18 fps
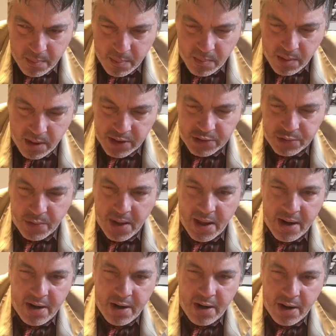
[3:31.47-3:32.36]
I
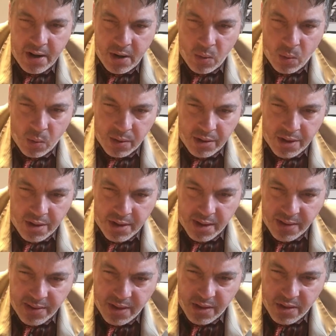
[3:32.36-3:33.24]
traded an old
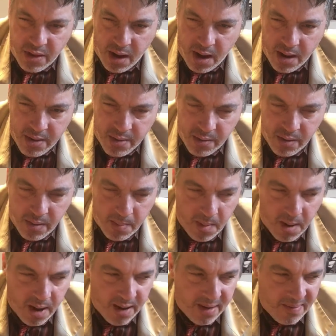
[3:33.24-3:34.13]
synthesizer of
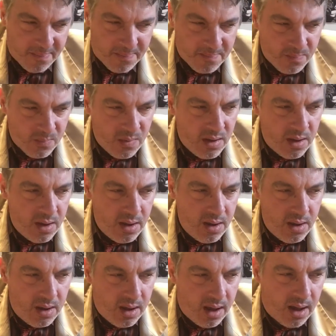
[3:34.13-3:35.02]
mine
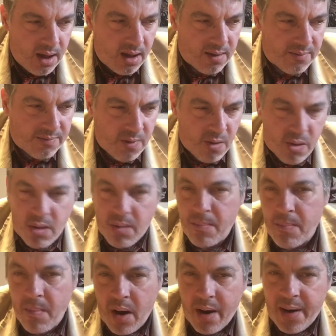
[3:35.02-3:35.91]
for some
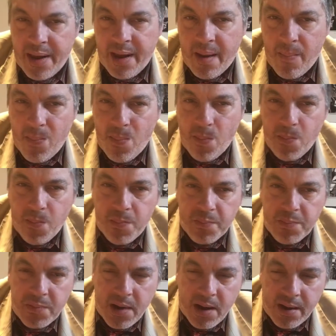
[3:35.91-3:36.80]
money,
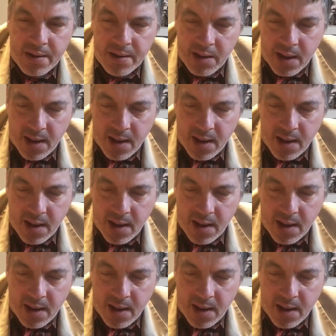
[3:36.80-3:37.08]
and